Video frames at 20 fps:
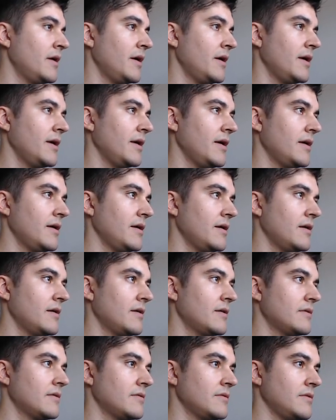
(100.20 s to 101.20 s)

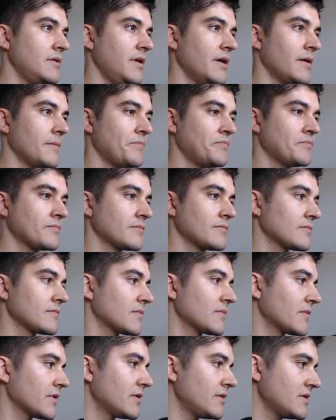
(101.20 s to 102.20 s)
And yeah,
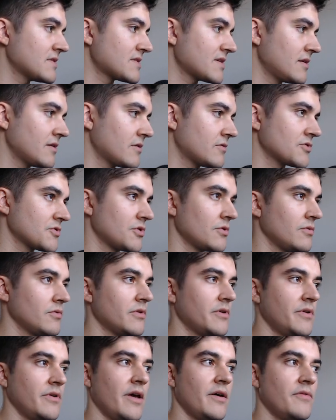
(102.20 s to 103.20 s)
inside the controller,
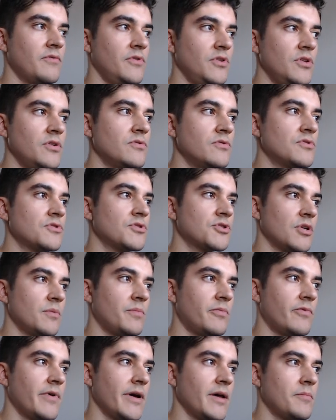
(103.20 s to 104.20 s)
you have use
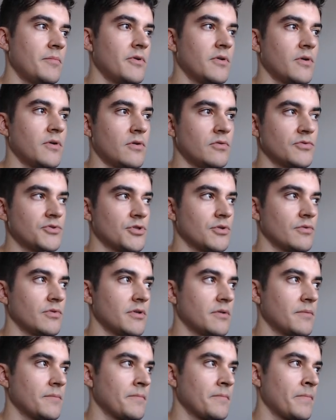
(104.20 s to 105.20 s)
ShopWeb
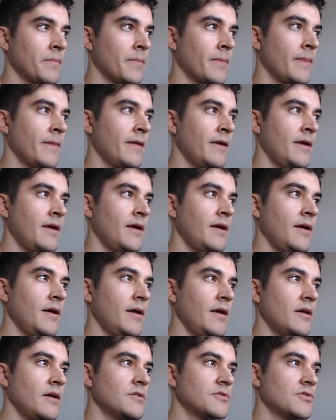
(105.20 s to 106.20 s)
controller.
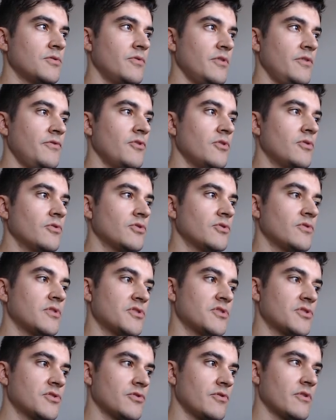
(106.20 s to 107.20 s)
So if you go to the
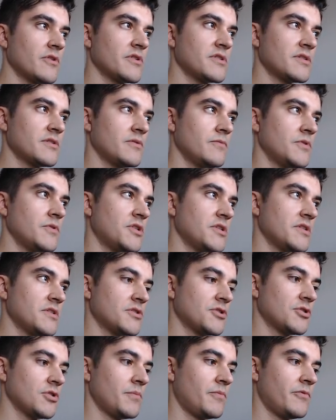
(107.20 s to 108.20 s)
source, which is
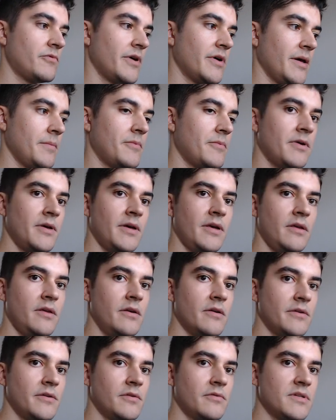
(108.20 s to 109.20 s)
ShopWeb,
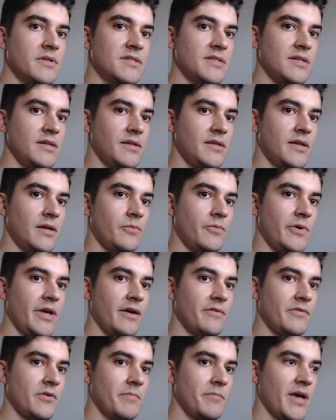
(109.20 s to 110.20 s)
here you can see that we
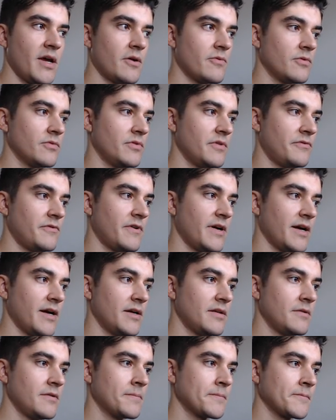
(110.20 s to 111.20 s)
have a macro
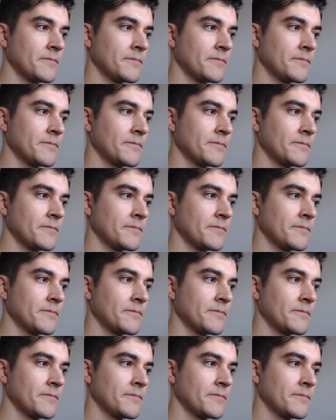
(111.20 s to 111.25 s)
defined.